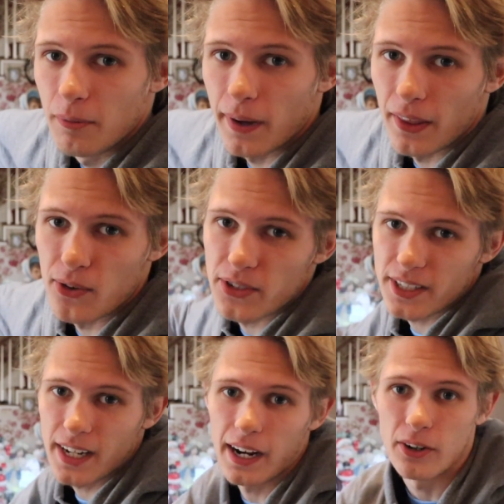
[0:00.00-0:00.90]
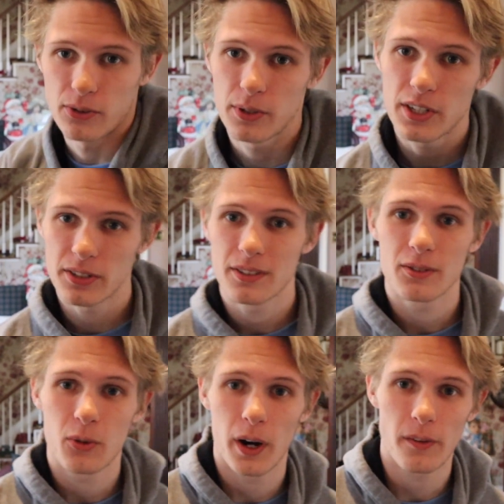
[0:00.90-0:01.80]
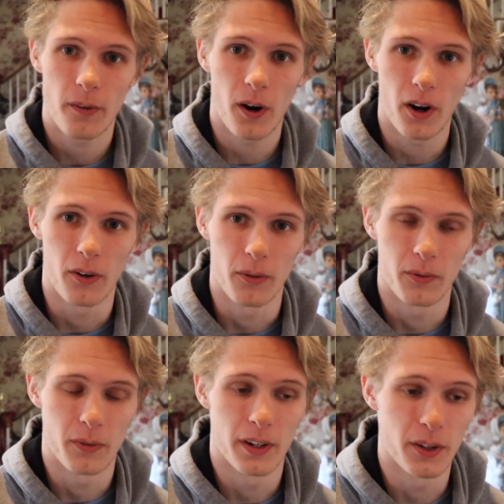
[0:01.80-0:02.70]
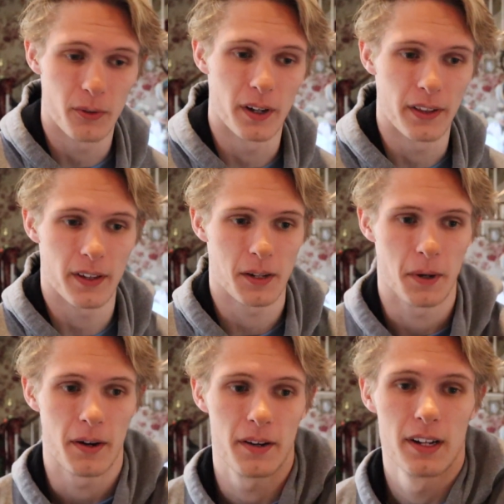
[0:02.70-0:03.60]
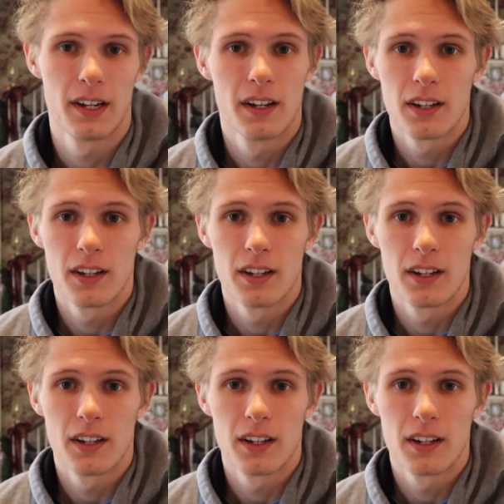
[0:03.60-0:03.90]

by those stairs, which is quite far when you really think about it.